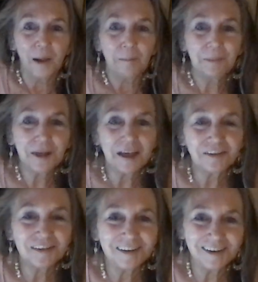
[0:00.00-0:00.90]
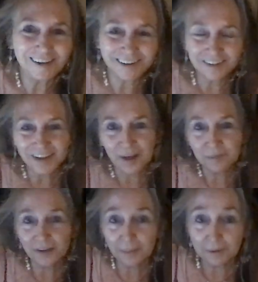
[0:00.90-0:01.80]
Blessings! I'm
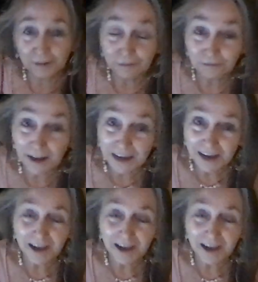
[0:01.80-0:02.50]
Debbie LaFay.